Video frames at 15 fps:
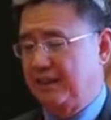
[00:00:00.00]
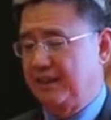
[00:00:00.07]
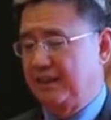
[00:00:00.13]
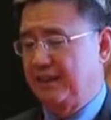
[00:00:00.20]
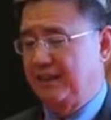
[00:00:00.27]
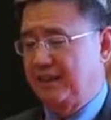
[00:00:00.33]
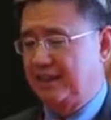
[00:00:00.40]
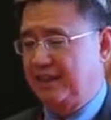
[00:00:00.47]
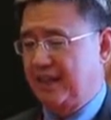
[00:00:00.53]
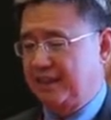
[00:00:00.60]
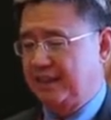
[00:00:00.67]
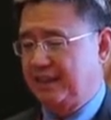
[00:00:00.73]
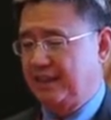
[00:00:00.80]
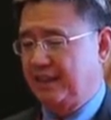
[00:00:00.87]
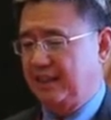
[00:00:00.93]
about
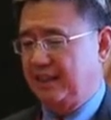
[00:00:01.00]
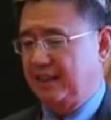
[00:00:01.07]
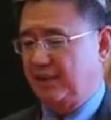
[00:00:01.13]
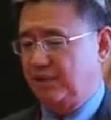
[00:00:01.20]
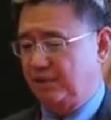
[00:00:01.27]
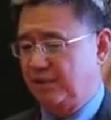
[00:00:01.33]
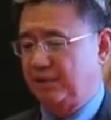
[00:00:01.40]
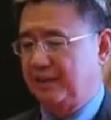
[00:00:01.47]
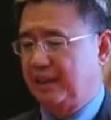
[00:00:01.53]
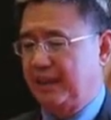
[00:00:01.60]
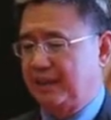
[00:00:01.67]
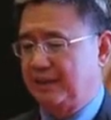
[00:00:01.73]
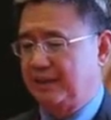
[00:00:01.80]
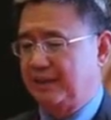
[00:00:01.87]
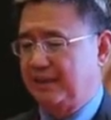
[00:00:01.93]

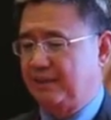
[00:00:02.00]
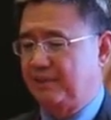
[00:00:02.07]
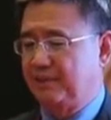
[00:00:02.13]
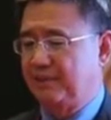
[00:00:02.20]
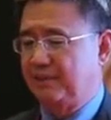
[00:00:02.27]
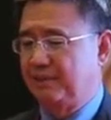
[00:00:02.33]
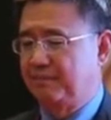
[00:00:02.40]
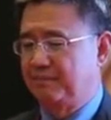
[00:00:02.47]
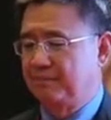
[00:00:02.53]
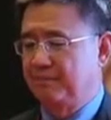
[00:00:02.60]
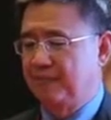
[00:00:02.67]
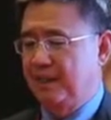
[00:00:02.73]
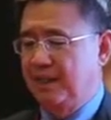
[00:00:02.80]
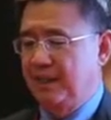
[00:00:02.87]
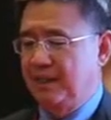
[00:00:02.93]
CSR,
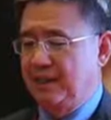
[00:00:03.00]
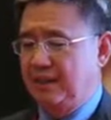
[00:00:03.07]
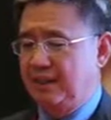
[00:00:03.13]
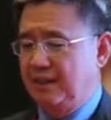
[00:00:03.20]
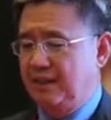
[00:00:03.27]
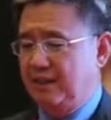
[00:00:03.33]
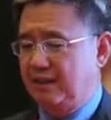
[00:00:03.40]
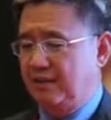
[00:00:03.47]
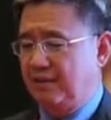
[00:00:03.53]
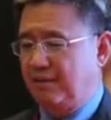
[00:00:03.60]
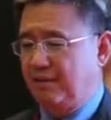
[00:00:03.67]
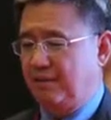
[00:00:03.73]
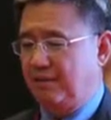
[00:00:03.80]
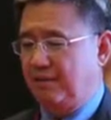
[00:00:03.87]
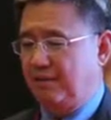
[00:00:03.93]
such an
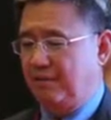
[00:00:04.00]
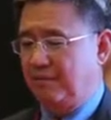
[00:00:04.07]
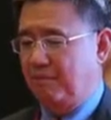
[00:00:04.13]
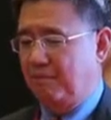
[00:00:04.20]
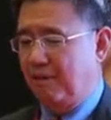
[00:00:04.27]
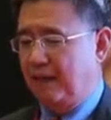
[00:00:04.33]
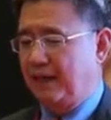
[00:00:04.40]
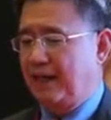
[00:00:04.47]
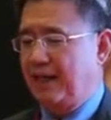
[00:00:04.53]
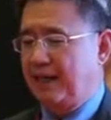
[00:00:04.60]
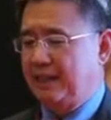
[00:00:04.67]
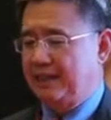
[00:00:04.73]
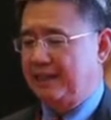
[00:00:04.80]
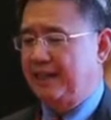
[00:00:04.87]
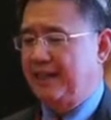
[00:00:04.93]
important
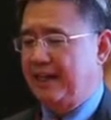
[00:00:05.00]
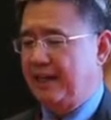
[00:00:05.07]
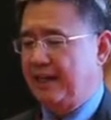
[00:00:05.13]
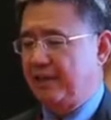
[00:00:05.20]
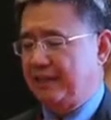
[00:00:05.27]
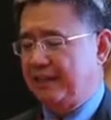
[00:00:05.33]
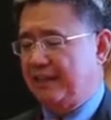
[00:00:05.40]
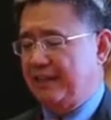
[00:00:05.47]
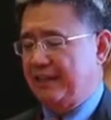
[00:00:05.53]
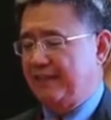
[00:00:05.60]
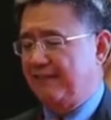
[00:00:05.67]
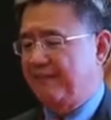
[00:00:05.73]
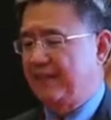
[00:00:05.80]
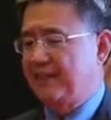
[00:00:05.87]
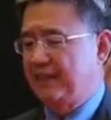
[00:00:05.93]
topic.
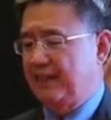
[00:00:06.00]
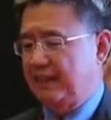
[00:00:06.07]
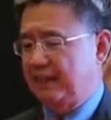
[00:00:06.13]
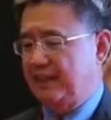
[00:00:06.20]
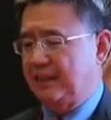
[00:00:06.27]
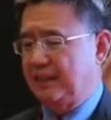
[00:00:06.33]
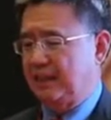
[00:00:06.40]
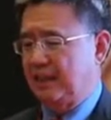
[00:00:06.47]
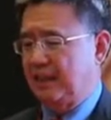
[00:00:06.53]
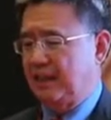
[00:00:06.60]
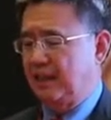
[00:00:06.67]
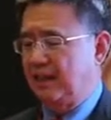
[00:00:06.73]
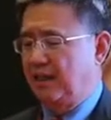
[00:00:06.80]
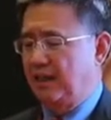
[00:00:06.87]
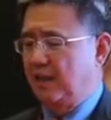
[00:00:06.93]

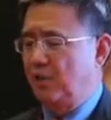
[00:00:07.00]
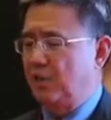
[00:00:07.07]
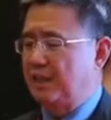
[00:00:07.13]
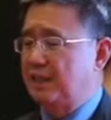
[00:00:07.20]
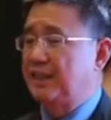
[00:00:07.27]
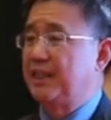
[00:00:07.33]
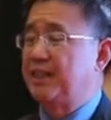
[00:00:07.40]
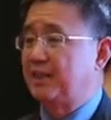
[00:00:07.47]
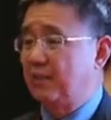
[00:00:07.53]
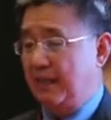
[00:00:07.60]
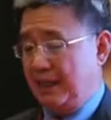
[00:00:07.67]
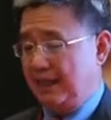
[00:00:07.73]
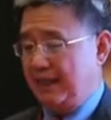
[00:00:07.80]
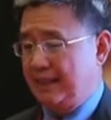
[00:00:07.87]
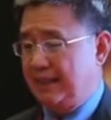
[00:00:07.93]
Today, what I'm going to
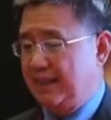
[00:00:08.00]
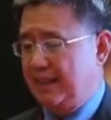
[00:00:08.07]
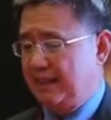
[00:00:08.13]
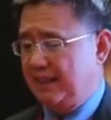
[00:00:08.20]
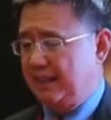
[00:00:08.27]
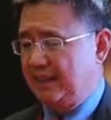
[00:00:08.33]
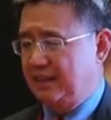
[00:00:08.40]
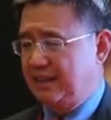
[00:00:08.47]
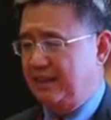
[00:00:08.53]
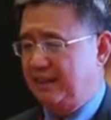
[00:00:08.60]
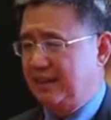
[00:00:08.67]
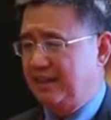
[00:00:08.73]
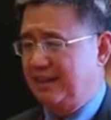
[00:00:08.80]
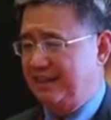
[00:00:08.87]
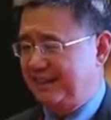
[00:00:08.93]
share with
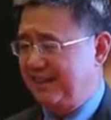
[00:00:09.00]
you